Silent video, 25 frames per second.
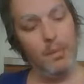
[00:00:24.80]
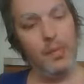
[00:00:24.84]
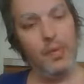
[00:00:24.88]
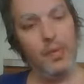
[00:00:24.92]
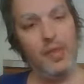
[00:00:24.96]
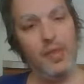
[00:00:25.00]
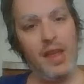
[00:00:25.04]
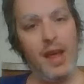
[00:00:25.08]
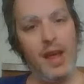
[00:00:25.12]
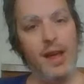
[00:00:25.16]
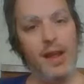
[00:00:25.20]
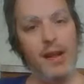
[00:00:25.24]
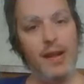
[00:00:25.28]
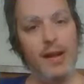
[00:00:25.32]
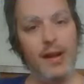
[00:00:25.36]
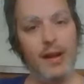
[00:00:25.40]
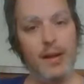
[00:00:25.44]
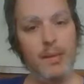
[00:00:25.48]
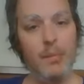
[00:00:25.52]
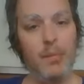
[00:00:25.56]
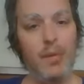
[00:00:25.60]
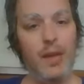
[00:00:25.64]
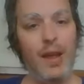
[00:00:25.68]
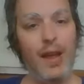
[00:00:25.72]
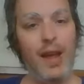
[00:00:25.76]

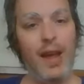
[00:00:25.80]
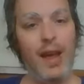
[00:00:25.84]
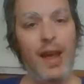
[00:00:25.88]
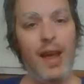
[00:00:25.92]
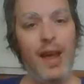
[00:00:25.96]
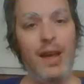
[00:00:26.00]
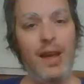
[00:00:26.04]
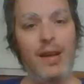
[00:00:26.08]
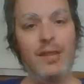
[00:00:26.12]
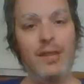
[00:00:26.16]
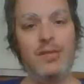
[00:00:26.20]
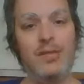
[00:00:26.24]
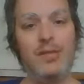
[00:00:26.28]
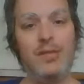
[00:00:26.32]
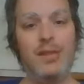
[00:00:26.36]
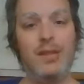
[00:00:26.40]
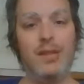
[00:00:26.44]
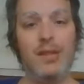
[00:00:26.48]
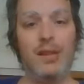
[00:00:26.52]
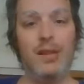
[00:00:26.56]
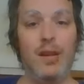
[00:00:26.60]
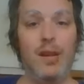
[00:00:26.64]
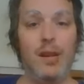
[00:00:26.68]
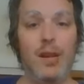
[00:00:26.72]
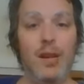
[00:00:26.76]
That has
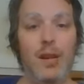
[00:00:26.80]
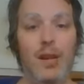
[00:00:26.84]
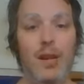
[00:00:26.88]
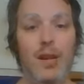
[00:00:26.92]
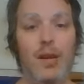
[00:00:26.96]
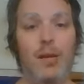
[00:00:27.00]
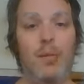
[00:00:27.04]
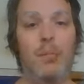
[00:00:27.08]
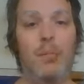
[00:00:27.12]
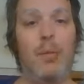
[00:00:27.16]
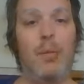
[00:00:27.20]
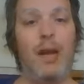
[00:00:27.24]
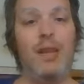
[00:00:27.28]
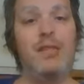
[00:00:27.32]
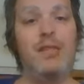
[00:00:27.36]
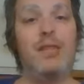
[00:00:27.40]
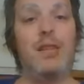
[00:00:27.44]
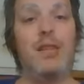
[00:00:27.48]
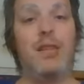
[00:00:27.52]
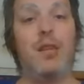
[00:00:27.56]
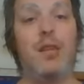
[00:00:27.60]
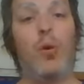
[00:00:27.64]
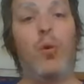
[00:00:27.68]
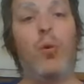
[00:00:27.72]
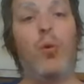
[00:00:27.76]

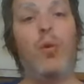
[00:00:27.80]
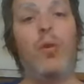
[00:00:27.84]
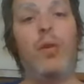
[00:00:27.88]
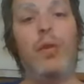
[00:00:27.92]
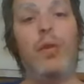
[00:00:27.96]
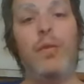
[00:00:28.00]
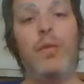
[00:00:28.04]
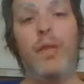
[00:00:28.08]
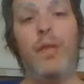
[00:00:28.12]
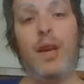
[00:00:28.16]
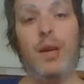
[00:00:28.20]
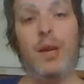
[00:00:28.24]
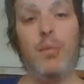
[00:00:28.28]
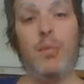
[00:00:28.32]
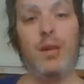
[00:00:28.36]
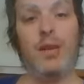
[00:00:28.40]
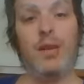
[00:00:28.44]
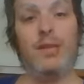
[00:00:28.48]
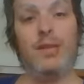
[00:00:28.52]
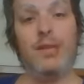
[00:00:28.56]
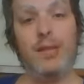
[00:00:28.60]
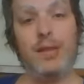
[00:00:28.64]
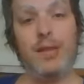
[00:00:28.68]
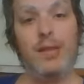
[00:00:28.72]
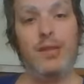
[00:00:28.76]
basic chord
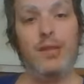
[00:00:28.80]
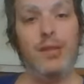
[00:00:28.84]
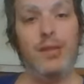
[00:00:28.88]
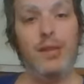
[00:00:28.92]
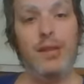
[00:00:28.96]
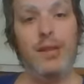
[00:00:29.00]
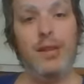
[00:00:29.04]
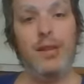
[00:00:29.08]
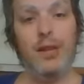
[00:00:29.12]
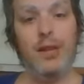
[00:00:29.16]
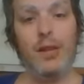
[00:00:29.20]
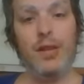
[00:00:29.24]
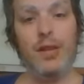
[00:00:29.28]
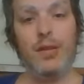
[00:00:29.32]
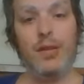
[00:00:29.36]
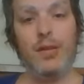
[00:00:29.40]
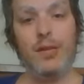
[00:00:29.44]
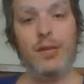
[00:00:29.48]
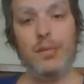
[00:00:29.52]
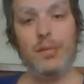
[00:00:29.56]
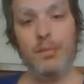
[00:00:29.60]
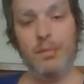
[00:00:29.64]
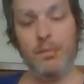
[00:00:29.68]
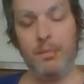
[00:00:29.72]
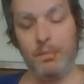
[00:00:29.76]
families that you need to
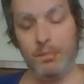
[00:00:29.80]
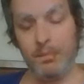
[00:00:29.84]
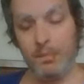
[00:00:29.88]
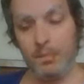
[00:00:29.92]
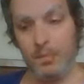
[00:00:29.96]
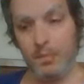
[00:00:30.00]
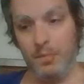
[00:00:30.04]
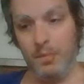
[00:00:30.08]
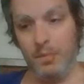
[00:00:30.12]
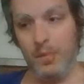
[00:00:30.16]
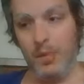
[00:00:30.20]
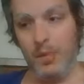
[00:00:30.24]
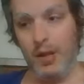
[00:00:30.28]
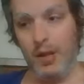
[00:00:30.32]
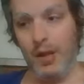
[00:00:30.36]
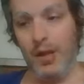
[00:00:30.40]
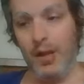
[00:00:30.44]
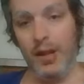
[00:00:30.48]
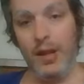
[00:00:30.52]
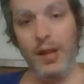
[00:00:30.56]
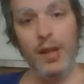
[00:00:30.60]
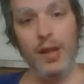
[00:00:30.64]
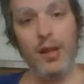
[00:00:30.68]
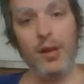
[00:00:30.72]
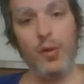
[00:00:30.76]
learn
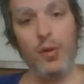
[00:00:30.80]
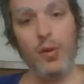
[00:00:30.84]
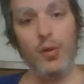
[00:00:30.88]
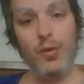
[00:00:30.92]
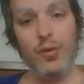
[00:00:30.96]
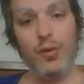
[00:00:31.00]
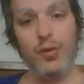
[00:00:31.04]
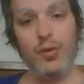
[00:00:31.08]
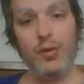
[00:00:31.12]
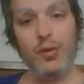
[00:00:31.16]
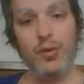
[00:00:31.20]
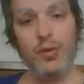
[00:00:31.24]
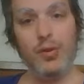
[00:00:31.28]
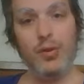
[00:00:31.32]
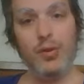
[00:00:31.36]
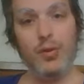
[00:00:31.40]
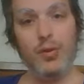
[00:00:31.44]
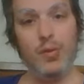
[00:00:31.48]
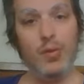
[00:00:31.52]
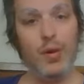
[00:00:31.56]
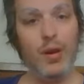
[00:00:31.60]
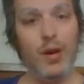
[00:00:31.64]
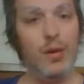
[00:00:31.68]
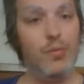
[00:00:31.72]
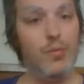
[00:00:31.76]
in order
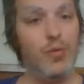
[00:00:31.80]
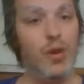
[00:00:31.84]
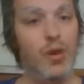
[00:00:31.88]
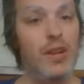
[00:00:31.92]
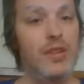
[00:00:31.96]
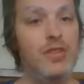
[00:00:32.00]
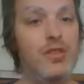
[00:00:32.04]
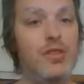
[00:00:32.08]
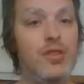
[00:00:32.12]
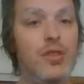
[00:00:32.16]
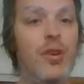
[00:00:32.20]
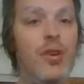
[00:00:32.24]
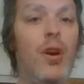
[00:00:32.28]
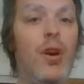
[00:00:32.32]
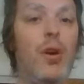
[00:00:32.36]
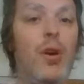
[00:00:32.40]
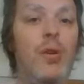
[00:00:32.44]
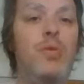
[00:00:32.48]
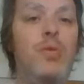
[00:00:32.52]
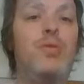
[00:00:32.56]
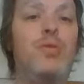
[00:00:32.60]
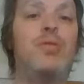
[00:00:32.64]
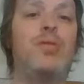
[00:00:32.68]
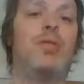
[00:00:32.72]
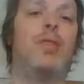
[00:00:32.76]
to write your
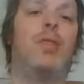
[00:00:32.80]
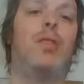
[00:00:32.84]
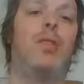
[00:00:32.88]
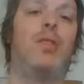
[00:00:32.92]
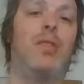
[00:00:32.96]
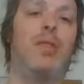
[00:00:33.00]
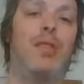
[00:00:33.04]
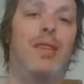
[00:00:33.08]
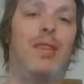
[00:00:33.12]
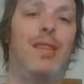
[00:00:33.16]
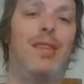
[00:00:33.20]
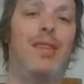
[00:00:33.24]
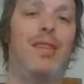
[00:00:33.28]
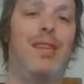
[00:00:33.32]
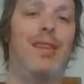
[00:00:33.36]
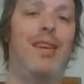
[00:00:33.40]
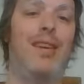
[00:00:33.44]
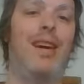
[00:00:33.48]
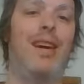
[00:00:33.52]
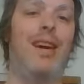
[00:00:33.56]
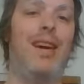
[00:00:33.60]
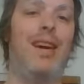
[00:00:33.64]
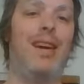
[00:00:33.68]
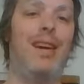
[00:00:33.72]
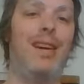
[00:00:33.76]
own song,
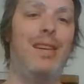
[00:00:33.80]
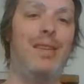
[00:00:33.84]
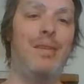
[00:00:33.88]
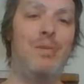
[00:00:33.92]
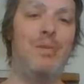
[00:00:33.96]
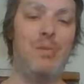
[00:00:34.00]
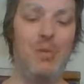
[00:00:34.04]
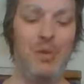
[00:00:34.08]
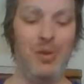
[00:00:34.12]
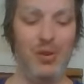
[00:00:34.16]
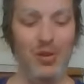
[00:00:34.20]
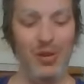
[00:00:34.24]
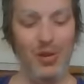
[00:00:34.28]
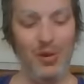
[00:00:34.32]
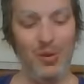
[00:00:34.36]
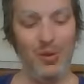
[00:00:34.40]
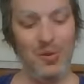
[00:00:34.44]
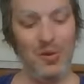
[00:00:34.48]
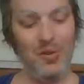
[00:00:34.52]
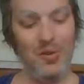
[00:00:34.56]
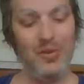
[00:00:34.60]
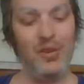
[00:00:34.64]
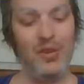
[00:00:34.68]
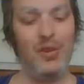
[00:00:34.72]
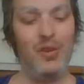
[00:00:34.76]

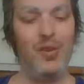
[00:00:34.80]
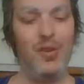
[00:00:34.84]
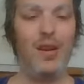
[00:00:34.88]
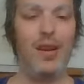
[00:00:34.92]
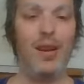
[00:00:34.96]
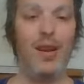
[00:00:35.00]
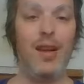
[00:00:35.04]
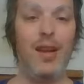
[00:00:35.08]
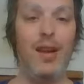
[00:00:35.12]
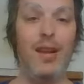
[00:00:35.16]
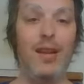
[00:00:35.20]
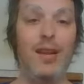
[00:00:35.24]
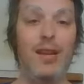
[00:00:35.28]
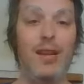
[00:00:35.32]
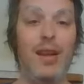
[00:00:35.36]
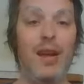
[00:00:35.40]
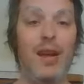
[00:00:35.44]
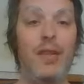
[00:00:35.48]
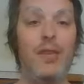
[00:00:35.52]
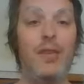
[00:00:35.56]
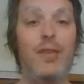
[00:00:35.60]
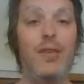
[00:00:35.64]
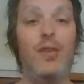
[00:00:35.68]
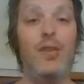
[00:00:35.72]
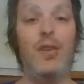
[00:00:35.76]
on the ukulele.
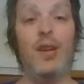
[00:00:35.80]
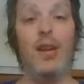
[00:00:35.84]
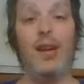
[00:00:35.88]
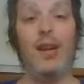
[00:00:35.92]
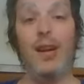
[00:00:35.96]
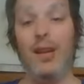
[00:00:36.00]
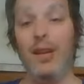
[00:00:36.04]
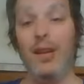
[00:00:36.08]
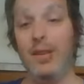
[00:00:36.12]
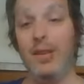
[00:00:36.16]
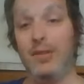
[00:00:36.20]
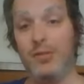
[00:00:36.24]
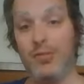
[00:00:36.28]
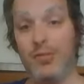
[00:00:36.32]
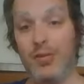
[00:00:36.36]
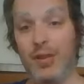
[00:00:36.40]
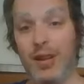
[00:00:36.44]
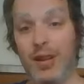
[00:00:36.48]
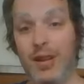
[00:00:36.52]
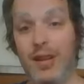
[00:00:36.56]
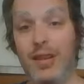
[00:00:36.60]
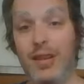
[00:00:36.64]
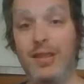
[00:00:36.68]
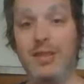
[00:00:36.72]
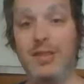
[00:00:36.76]
Now, the ukulele is
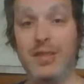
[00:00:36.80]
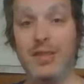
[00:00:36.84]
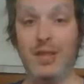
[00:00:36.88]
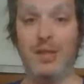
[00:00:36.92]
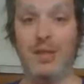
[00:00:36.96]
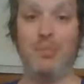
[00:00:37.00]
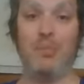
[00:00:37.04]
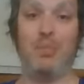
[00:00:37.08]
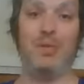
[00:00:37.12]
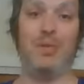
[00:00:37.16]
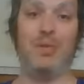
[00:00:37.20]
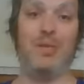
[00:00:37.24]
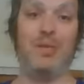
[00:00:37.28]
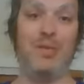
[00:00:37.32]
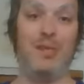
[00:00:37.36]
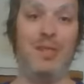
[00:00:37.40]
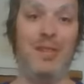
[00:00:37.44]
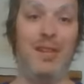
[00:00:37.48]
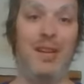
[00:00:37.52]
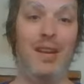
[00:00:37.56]
really simple.